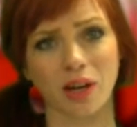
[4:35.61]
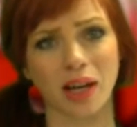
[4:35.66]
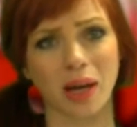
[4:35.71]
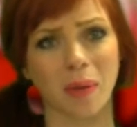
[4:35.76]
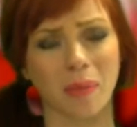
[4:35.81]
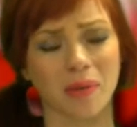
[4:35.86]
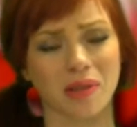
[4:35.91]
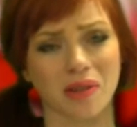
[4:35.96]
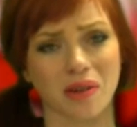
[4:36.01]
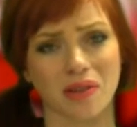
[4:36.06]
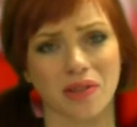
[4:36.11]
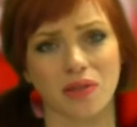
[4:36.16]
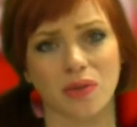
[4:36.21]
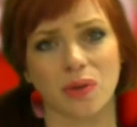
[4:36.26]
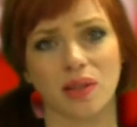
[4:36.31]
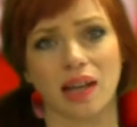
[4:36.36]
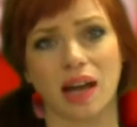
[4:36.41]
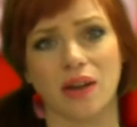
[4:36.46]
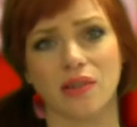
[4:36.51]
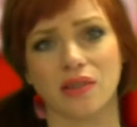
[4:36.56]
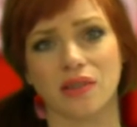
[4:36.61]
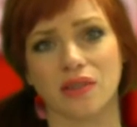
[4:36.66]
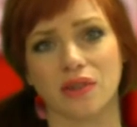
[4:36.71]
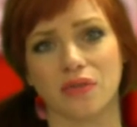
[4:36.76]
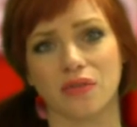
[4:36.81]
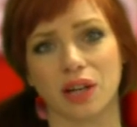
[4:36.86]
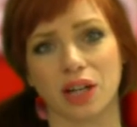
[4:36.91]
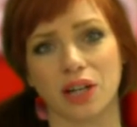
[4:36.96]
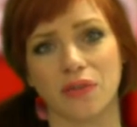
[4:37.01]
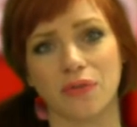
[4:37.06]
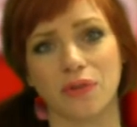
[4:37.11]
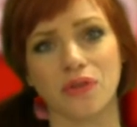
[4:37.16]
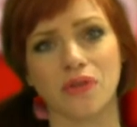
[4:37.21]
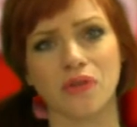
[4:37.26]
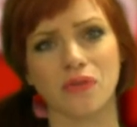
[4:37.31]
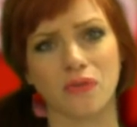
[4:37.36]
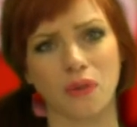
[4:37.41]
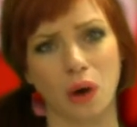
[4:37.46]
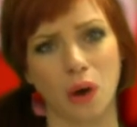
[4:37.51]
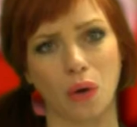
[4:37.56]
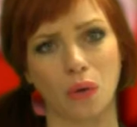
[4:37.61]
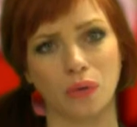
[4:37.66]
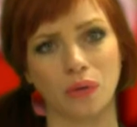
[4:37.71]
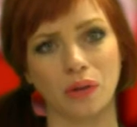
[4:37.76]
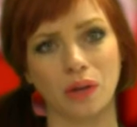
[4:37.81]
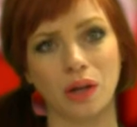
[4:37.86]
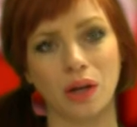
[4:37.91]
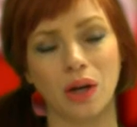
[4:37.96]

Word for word: Amazon to announce their very first phone